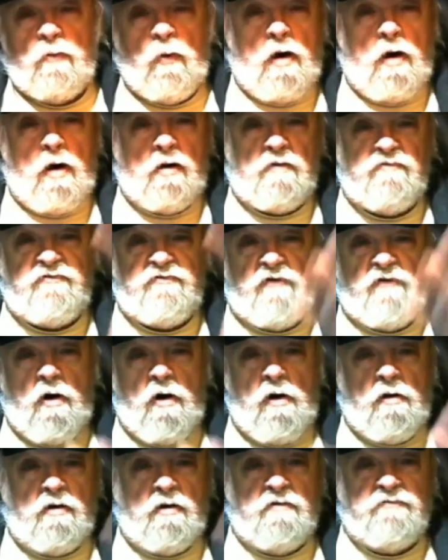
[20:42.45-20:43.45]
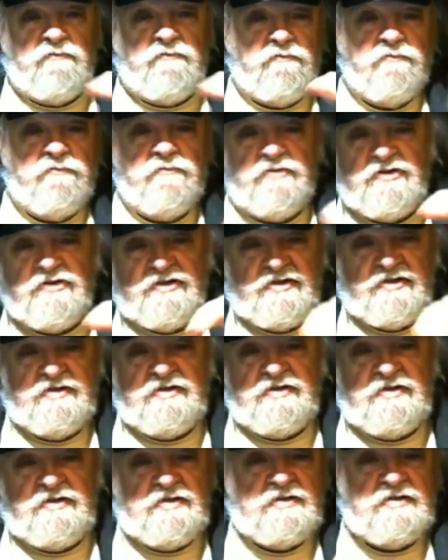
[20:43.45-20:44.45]
waterfall of zzz,
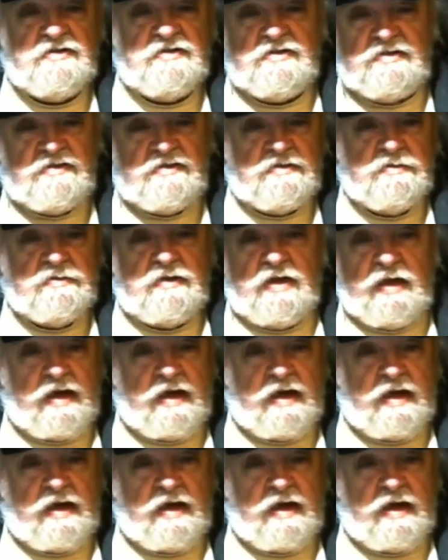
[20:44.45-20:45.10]
zzz, zzz,